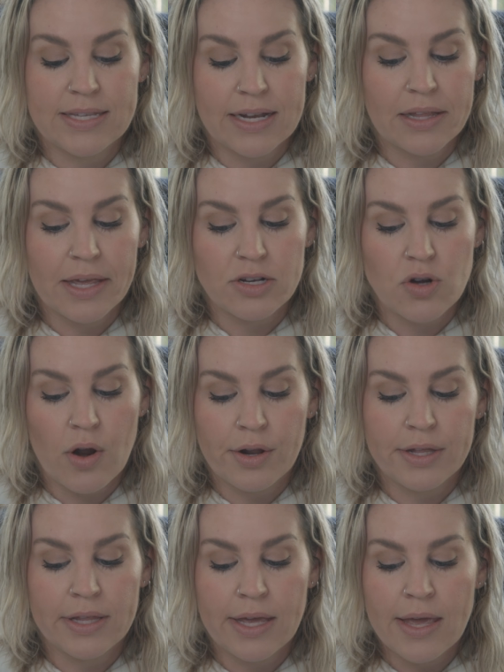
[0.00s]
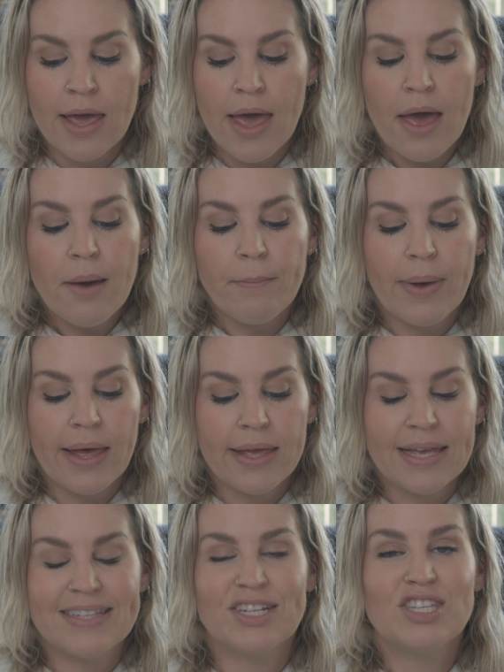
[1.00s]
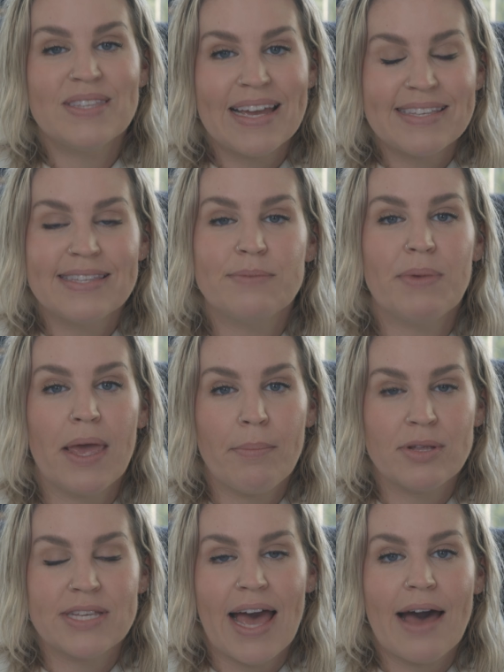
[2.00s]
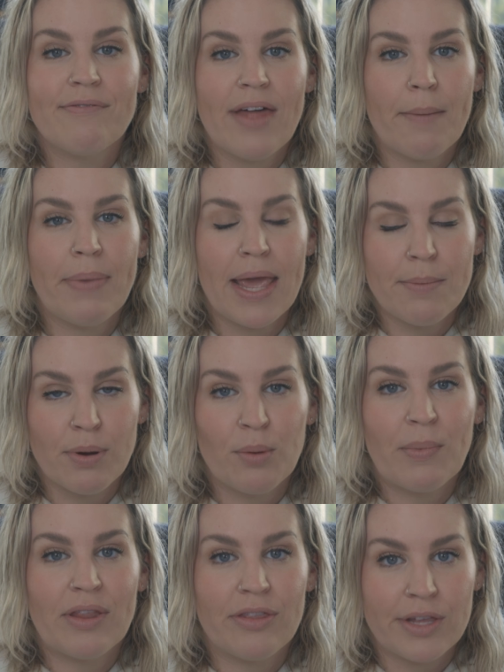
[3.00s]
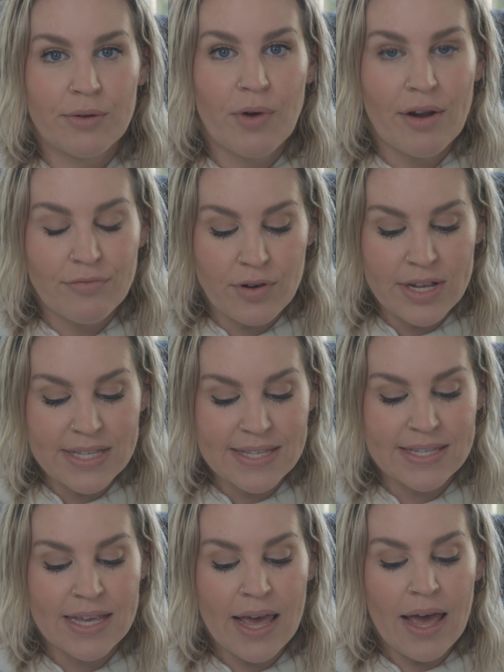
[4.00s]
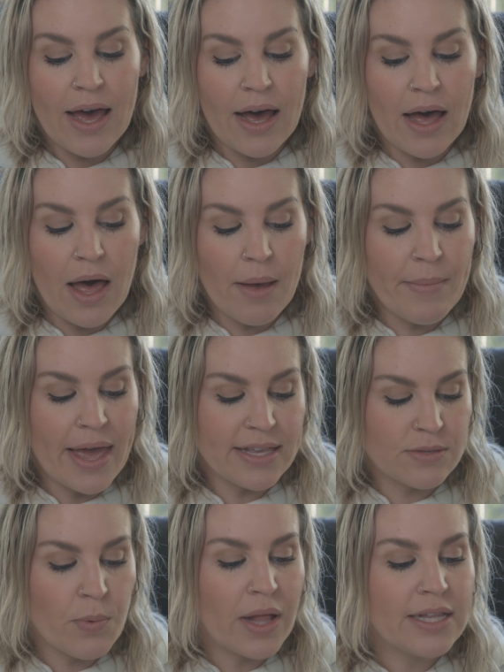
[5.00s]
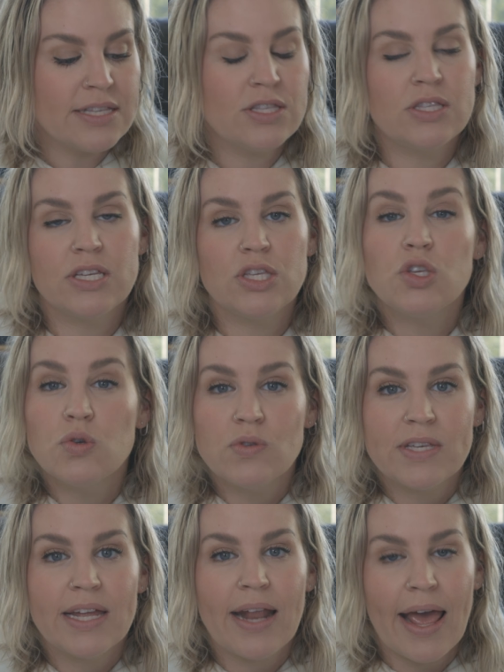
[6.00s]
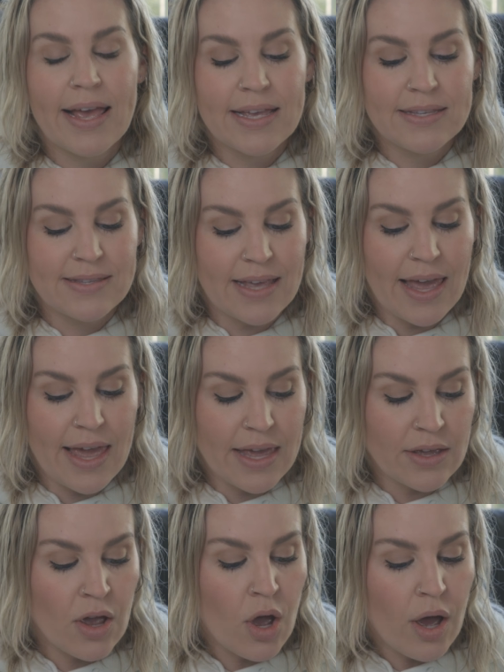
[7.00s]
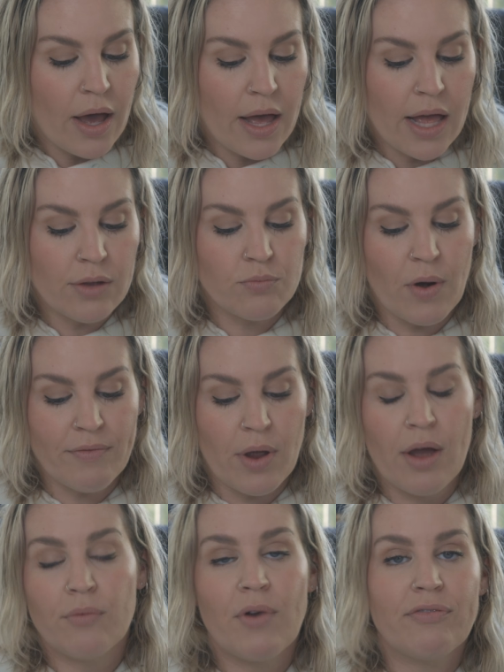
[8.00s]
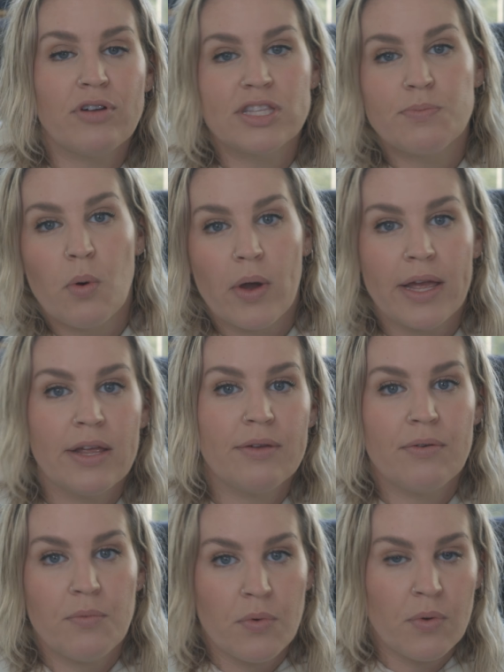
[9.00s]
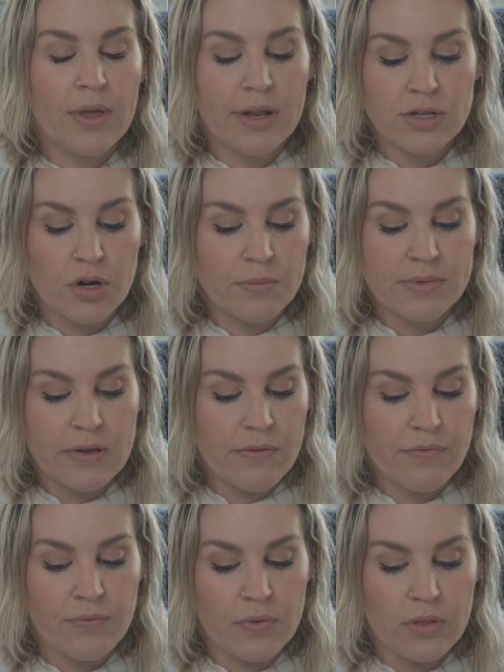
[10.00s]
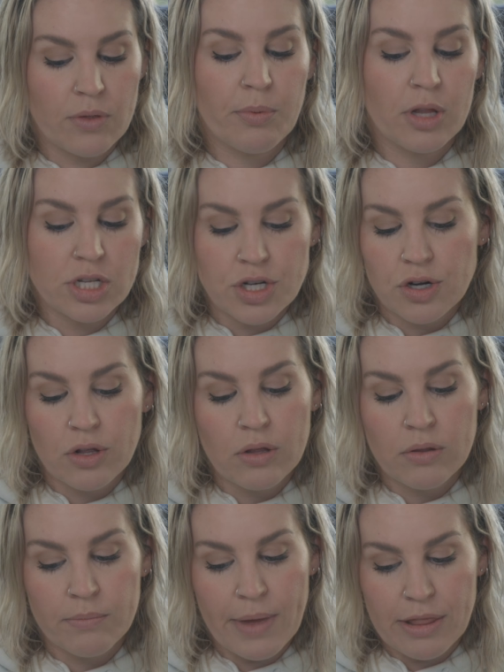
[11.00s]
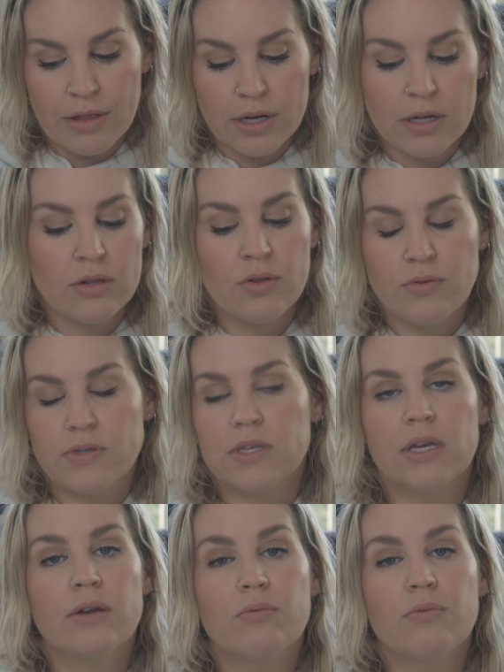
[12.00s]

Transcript: done electronically, but it's just nice to be able to have that paper monthly reference, as well as to use it as a reference point in terms of the bullet journal method, loosely,